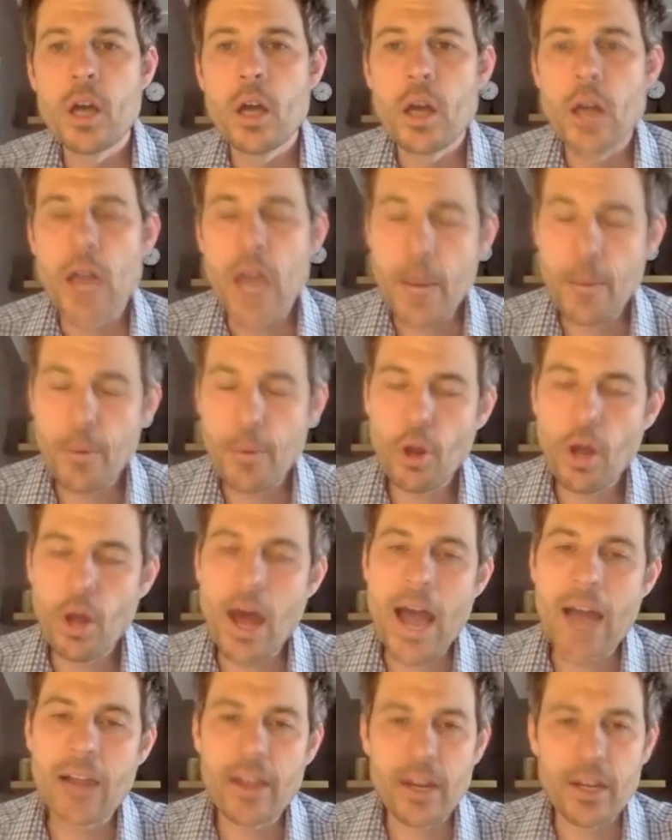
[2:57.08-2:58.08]
April
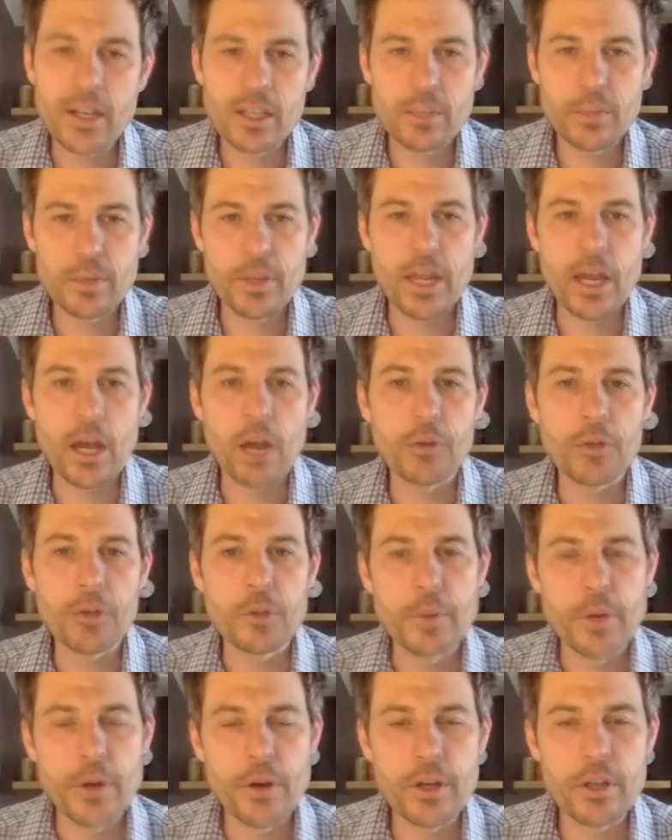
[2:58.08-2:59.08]
highlighting some of the health
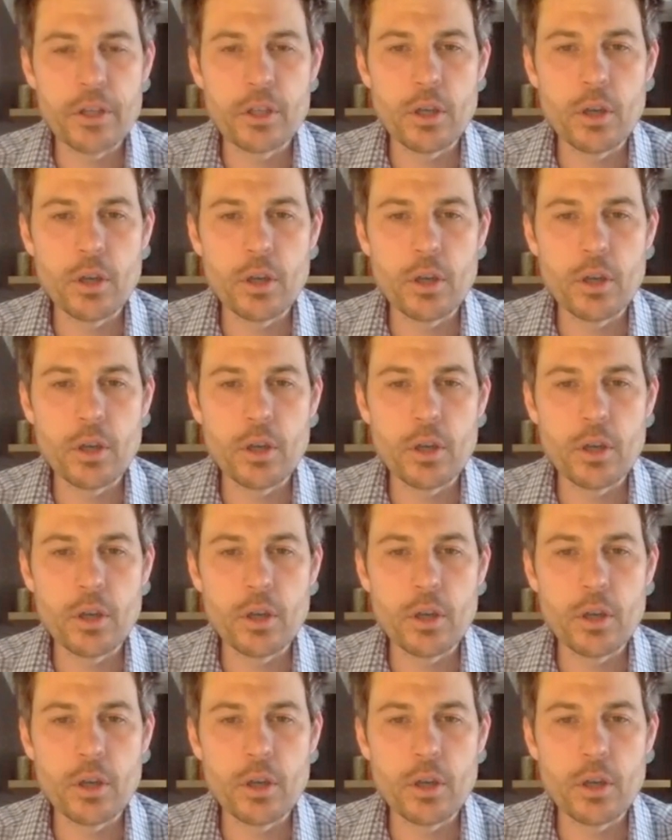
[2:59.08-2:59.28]
disparities.